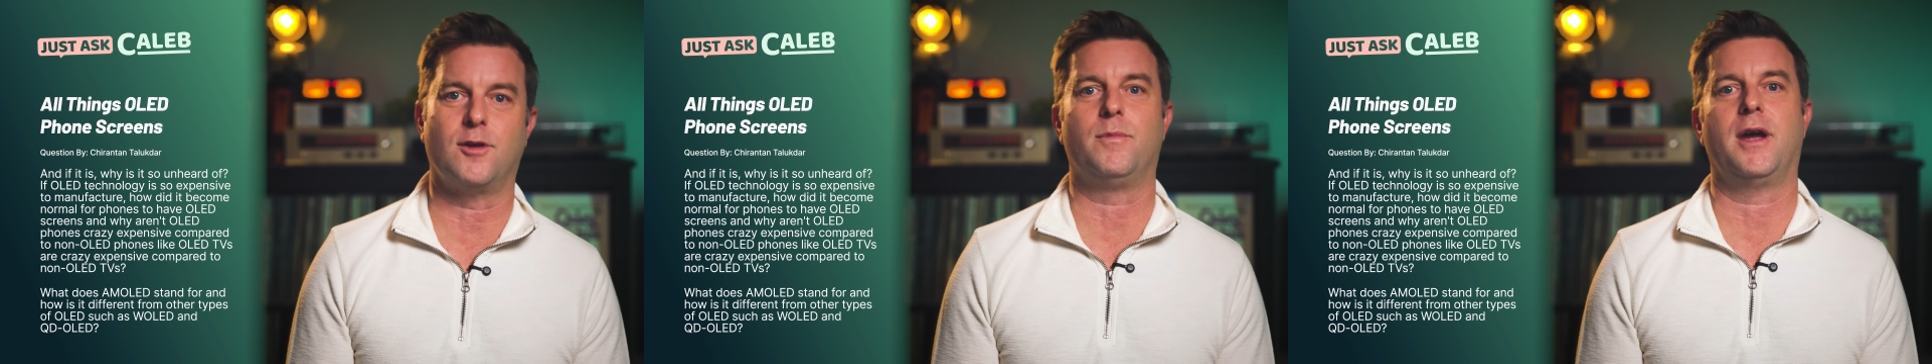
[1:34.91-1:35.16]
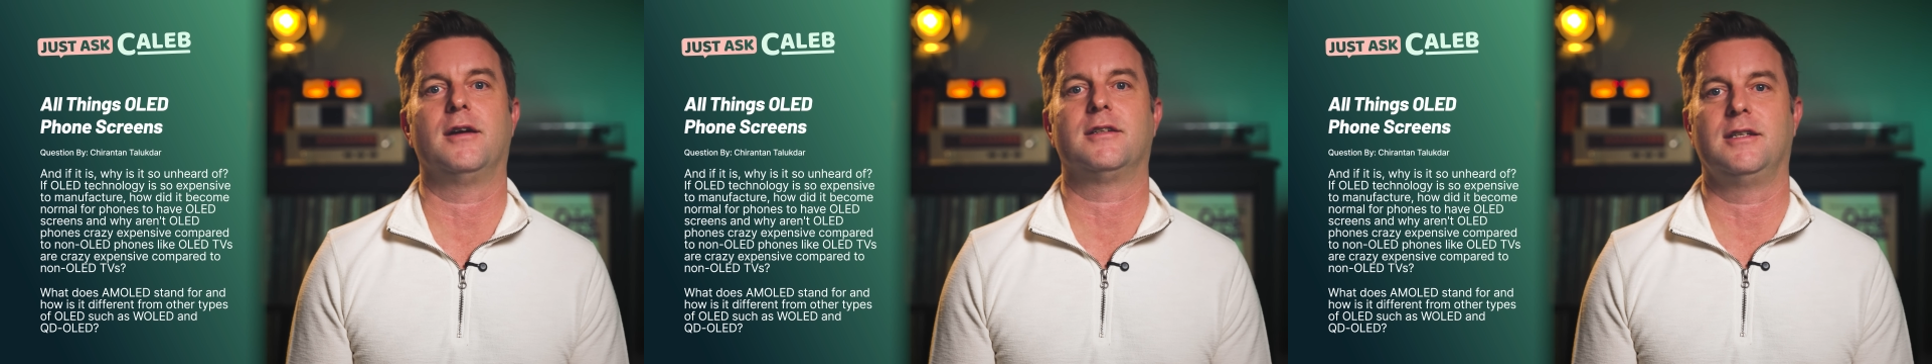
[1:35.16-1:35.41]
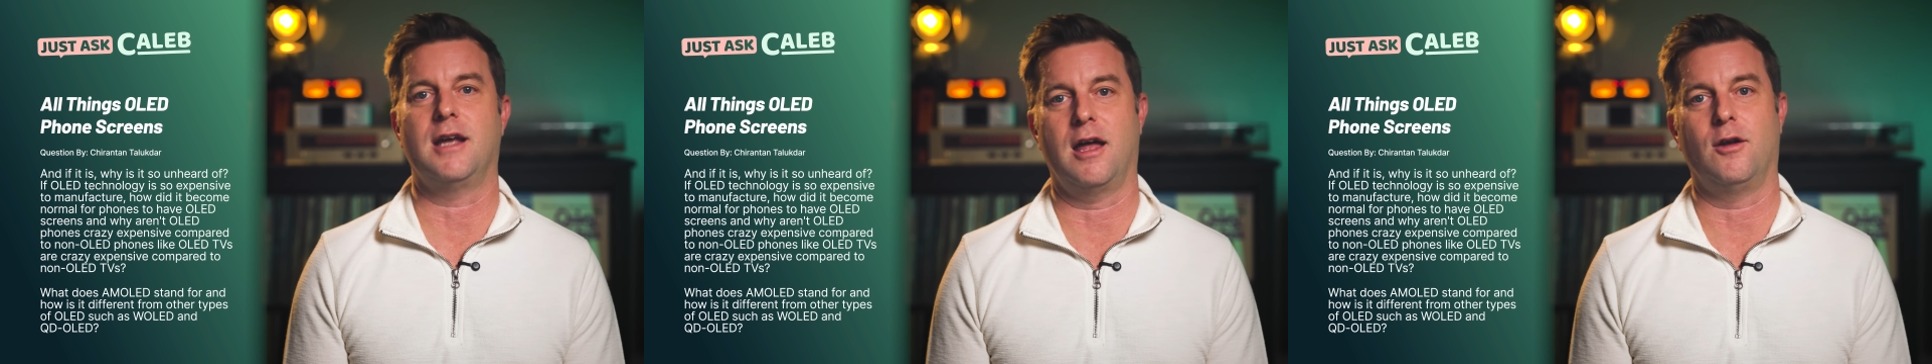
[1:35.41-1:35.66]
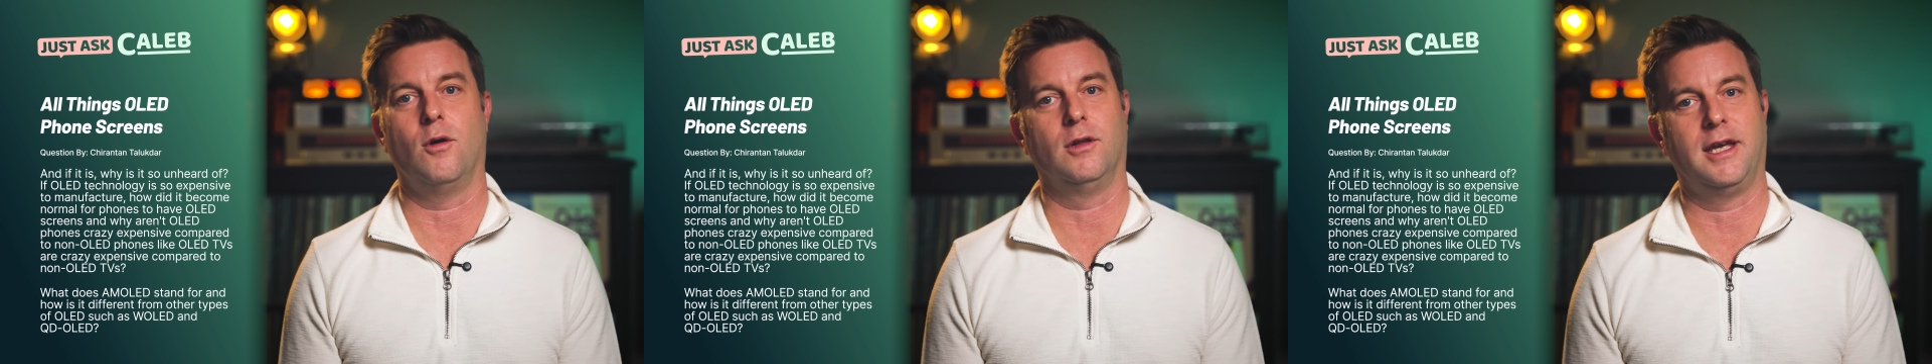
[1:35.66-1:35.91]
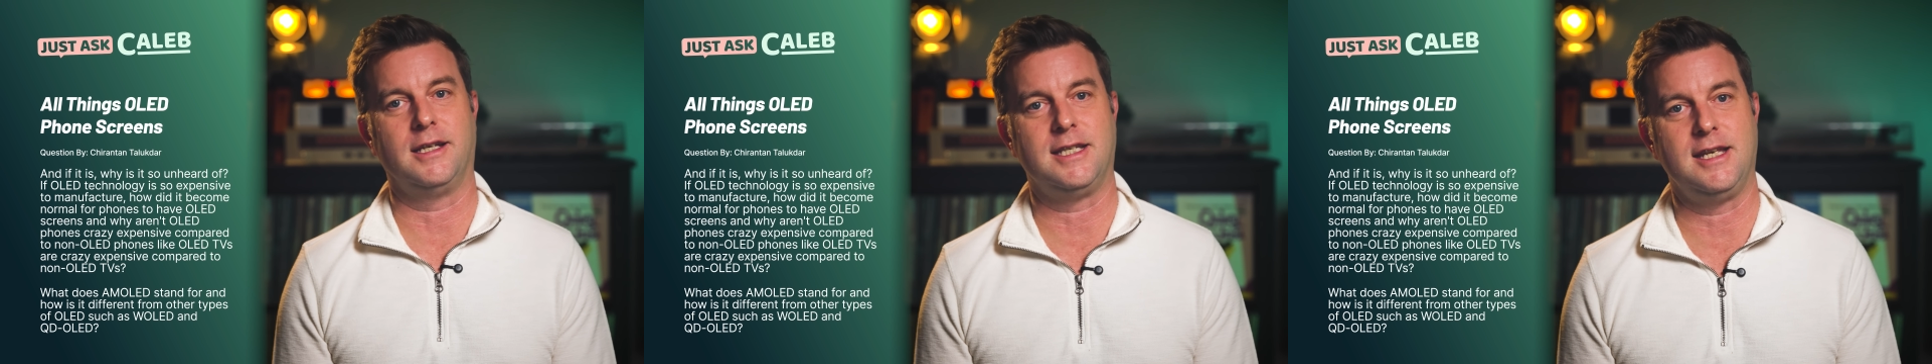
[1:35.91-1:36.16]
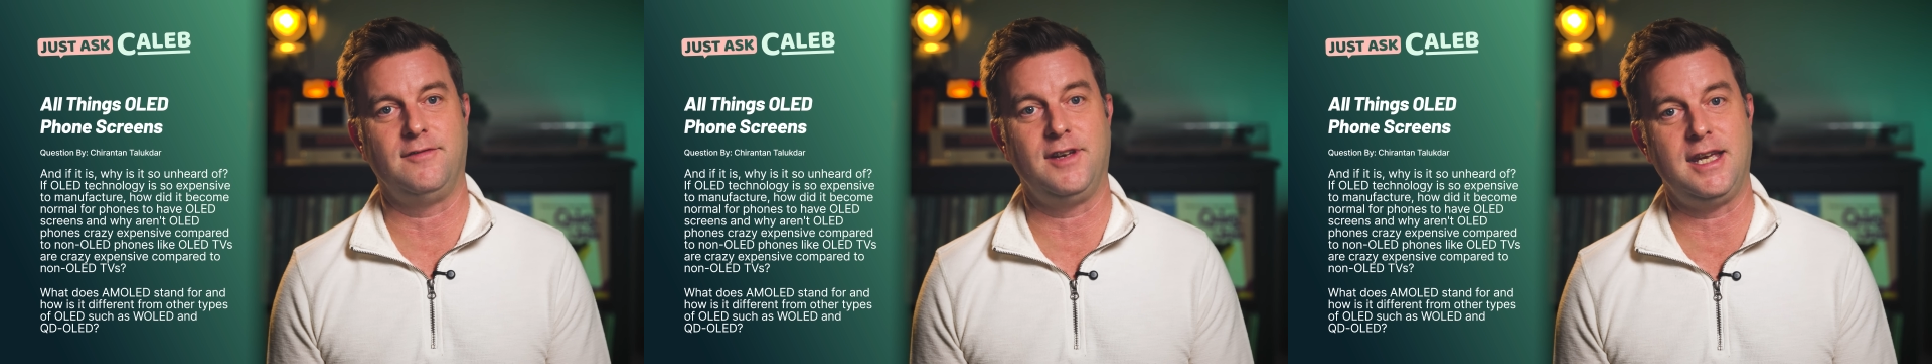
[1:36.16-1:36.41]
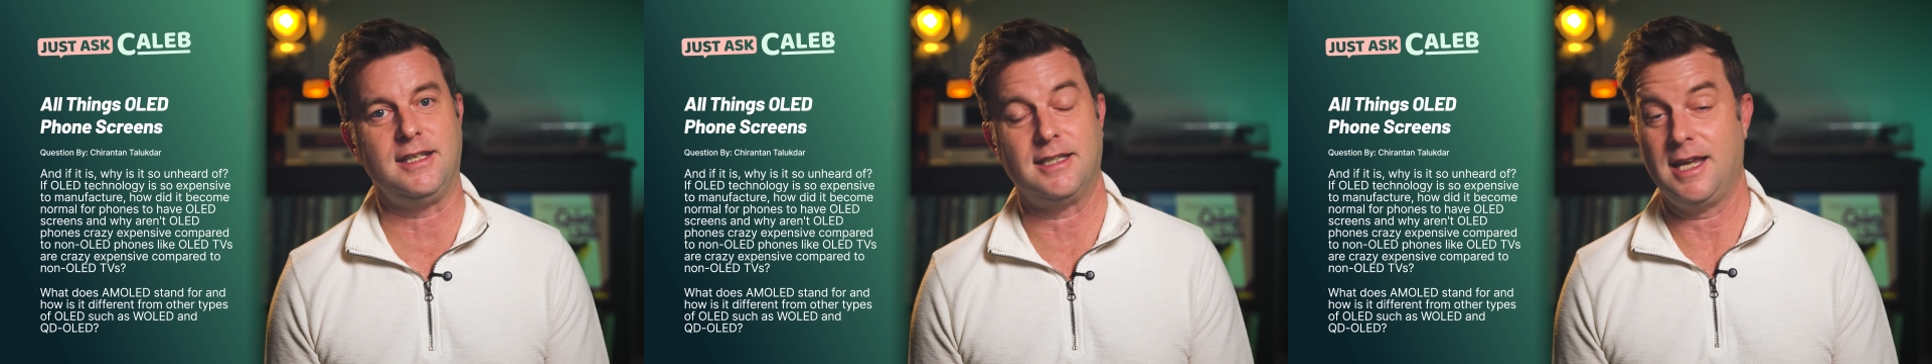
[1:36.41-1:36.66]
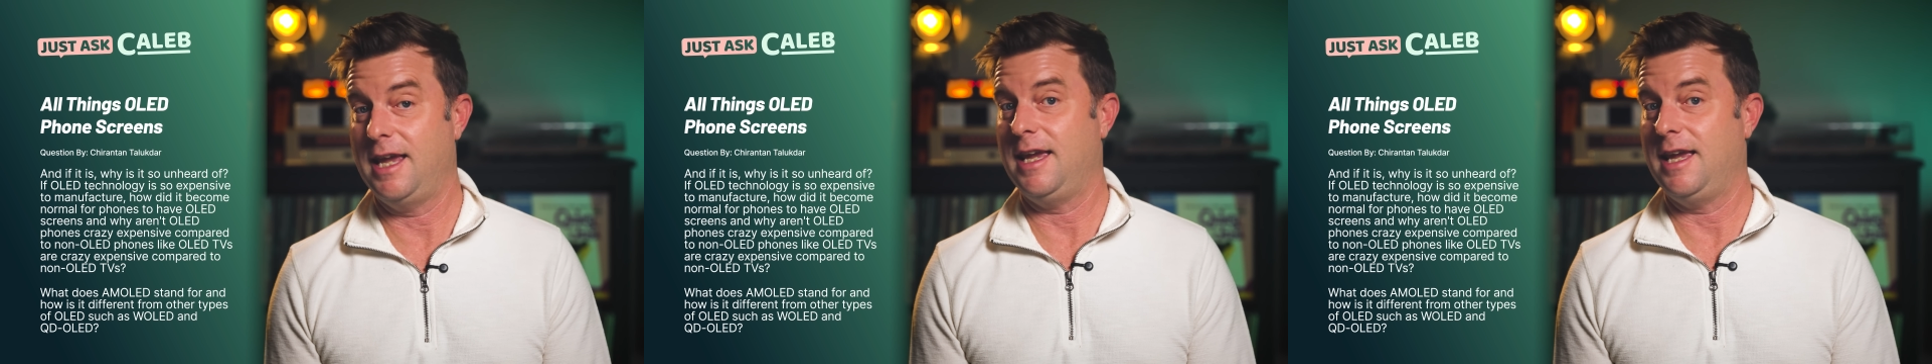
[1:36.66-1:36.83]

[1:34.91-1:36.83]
compared to non OLED TVs?